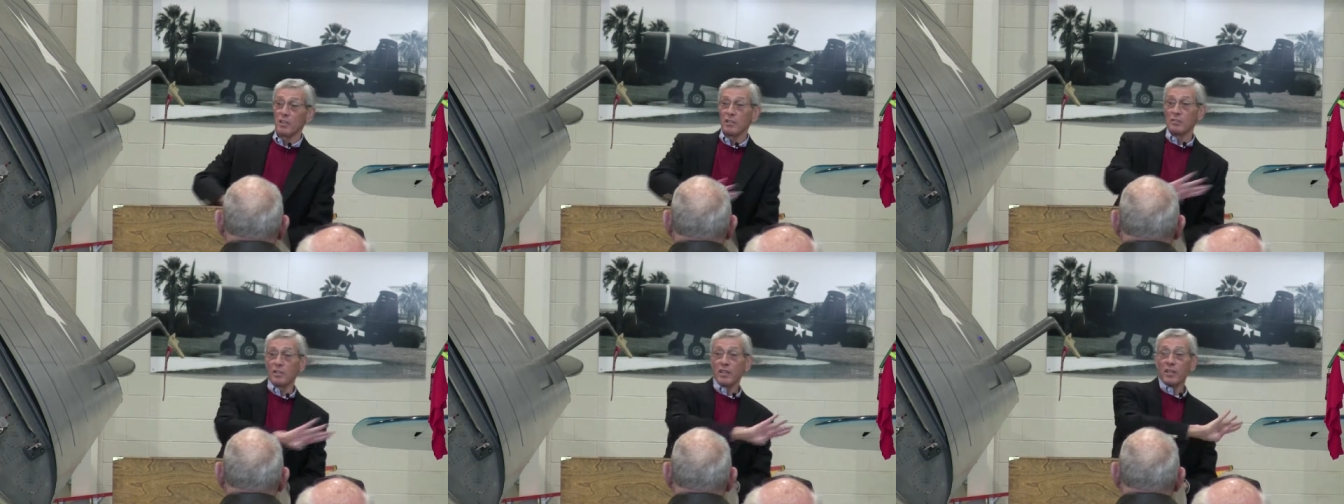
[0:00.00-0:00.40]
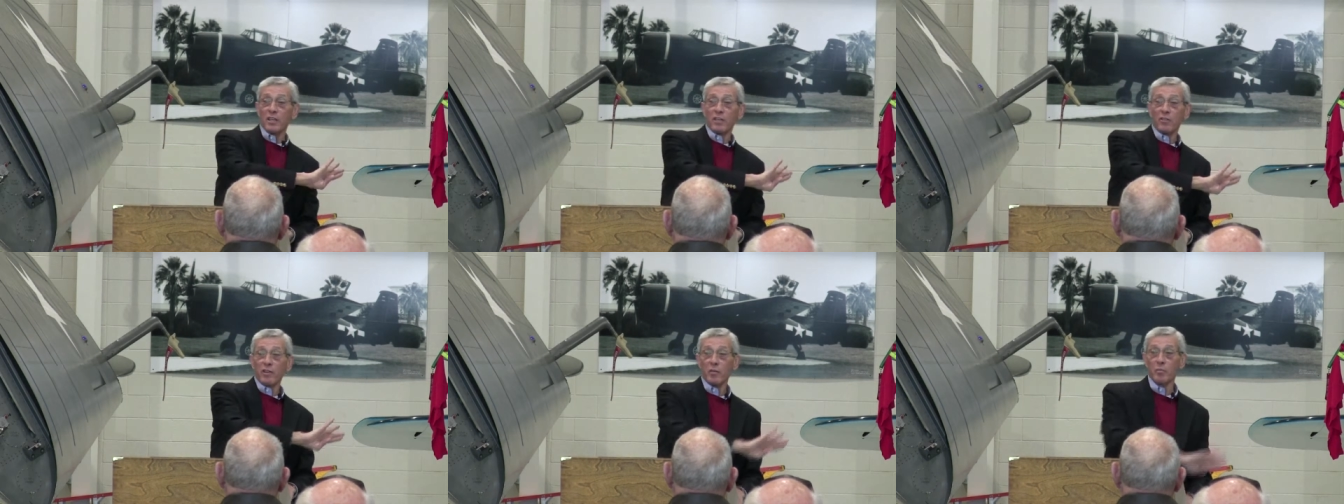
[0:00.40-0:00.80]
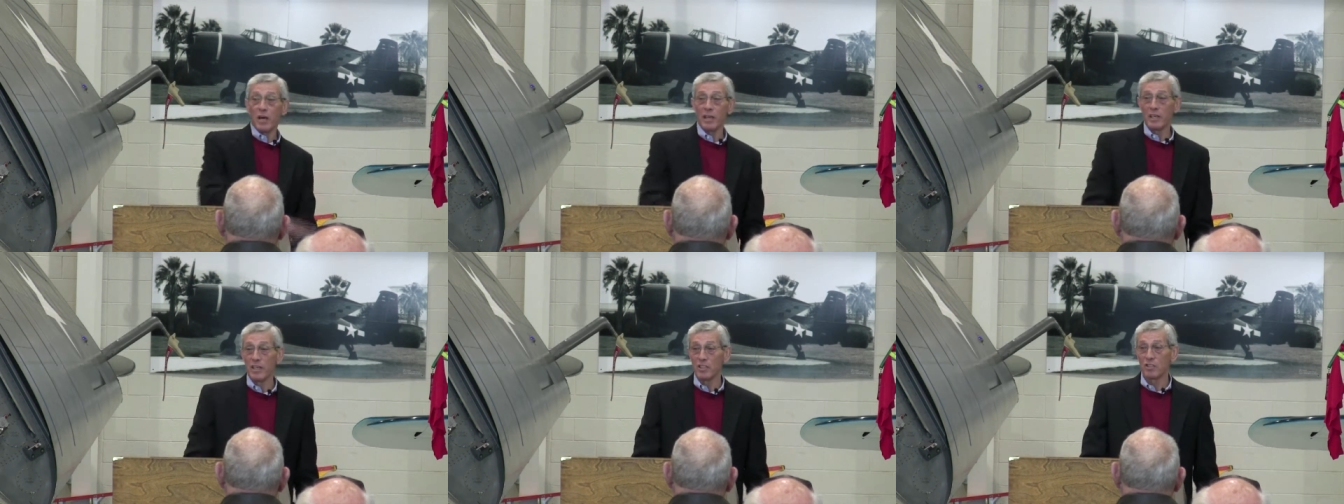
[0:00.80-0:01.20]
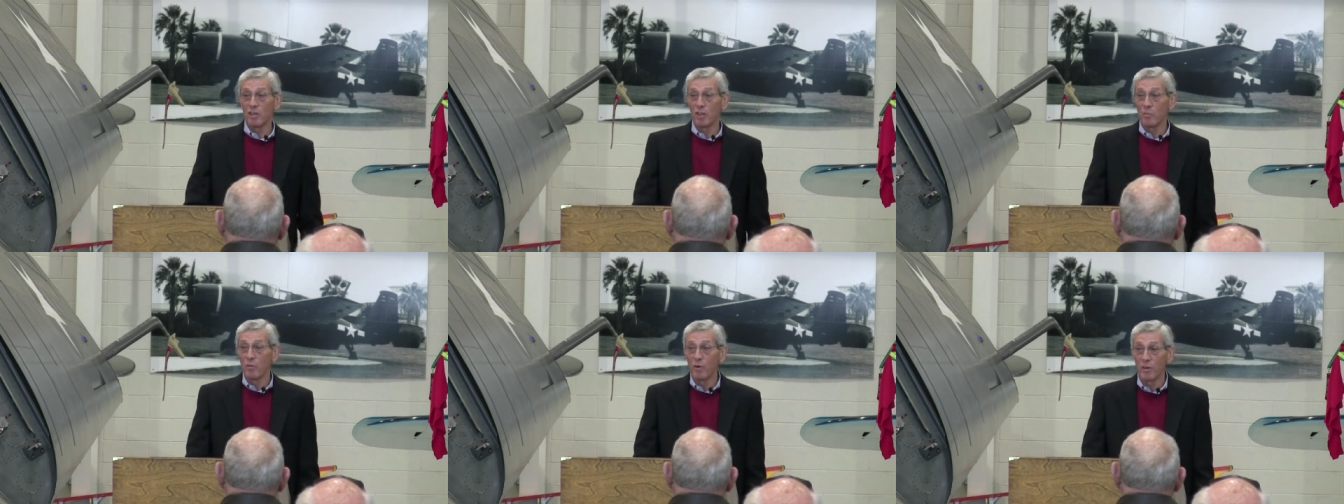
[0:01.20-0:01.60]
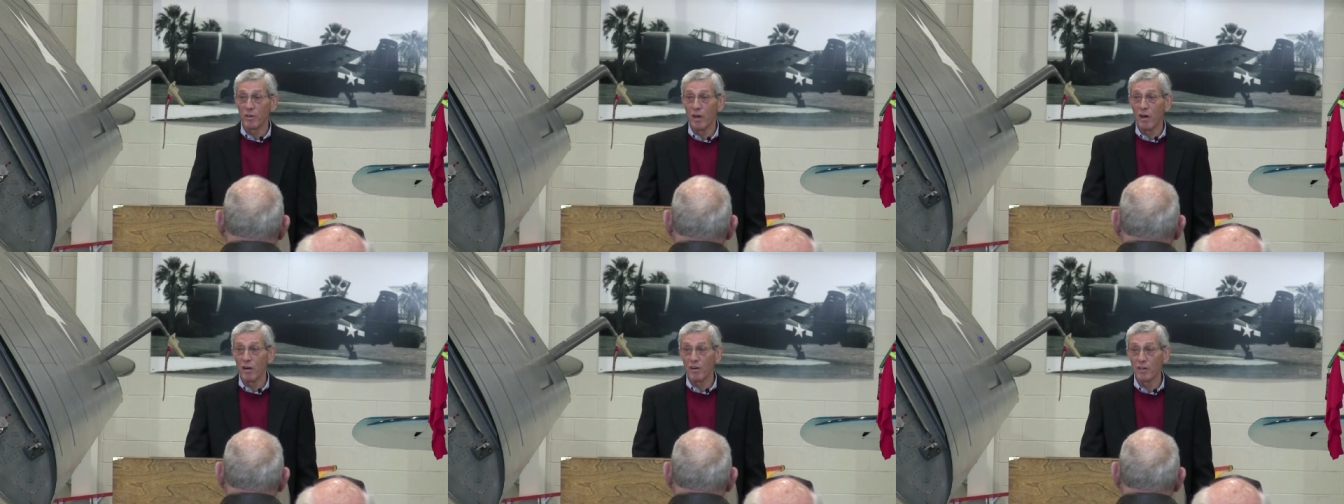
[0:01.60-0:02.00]
into a 90 degree bank and started
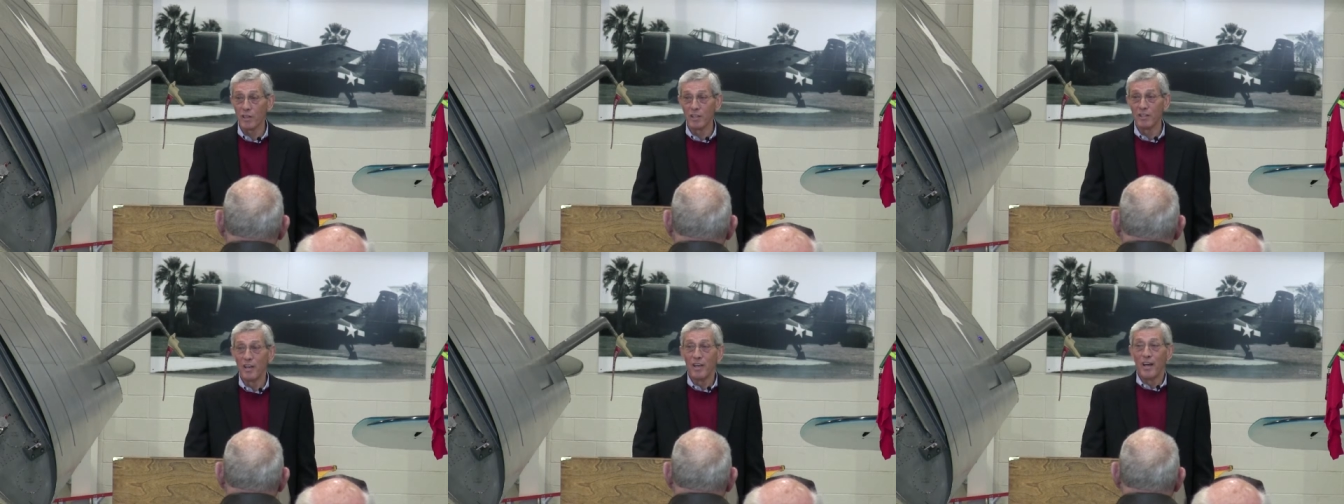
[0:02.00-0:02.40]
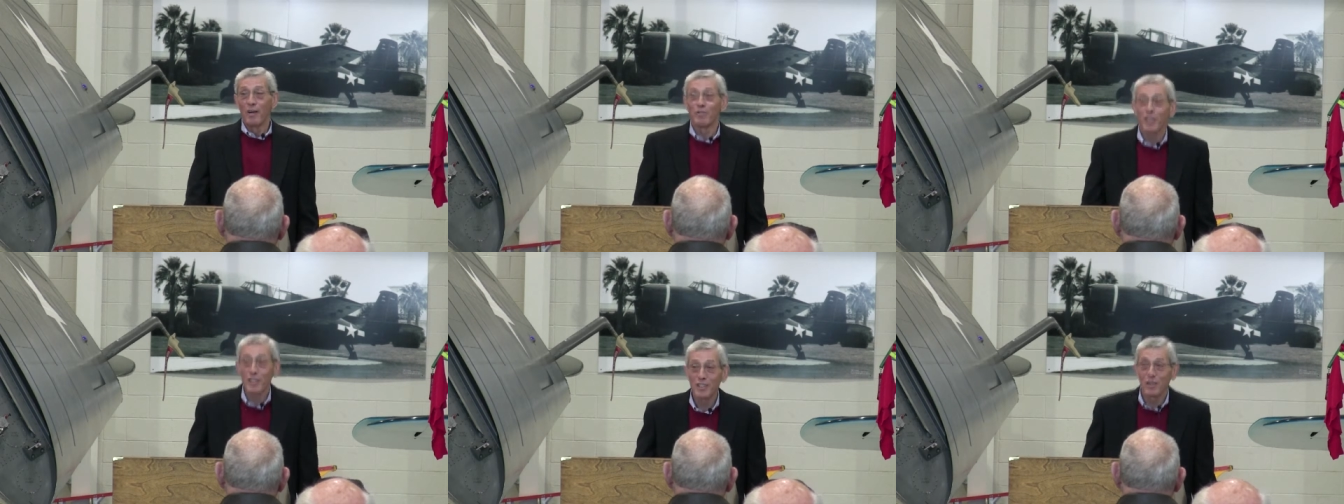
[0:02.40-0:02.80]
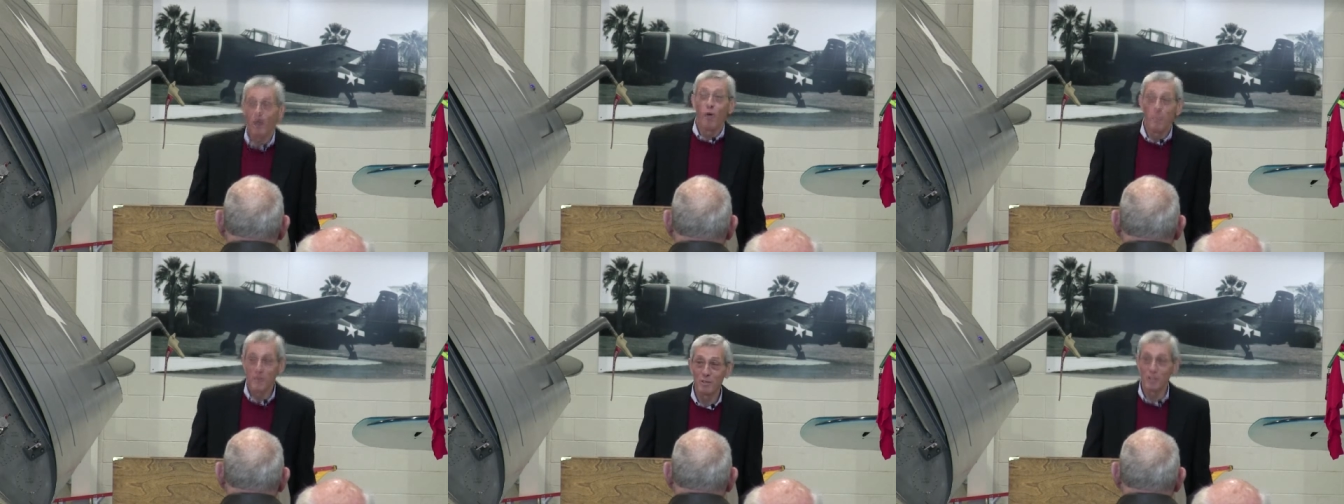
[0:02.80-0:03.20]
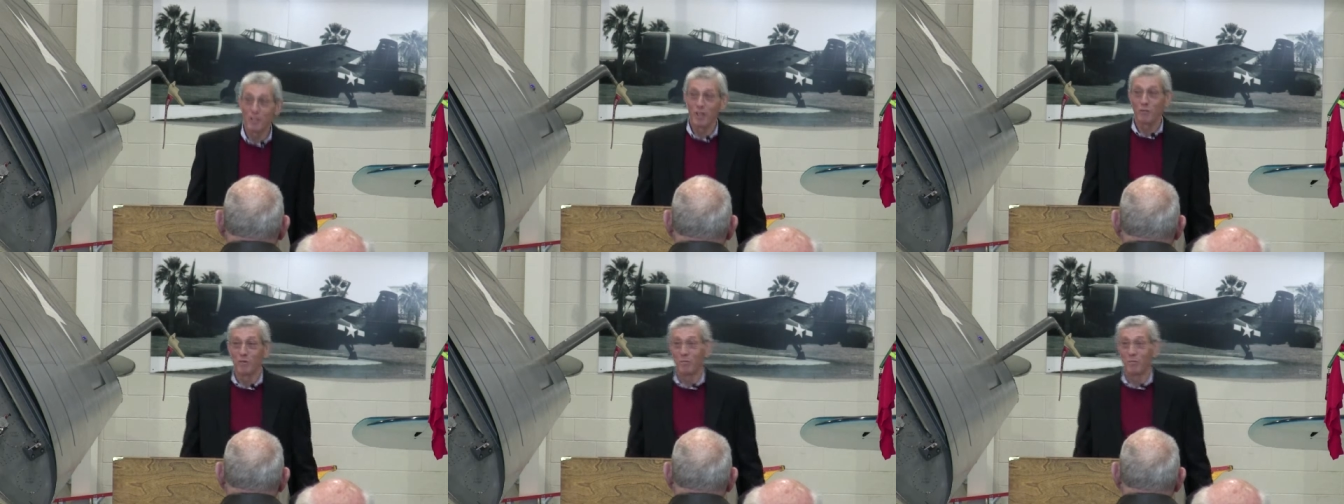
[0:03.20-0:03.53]
pulling hard. And I was actually hoping there was